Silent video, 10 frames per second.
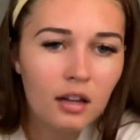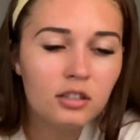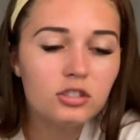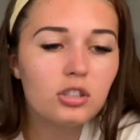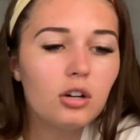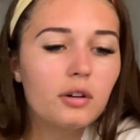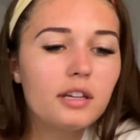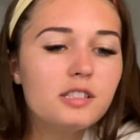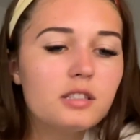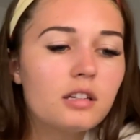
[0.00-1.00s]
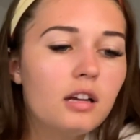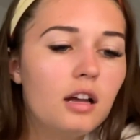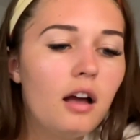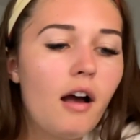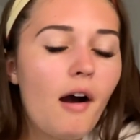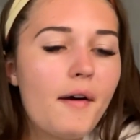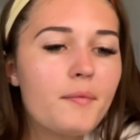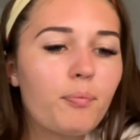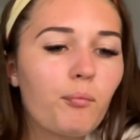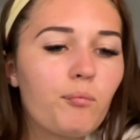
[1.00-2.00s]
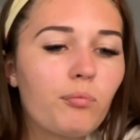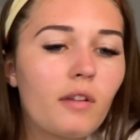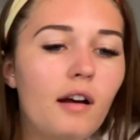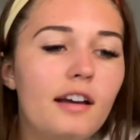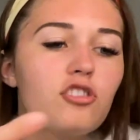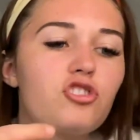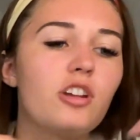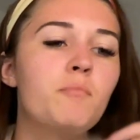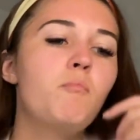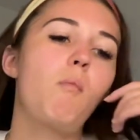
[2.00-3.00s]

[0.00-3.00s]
So he's he or she.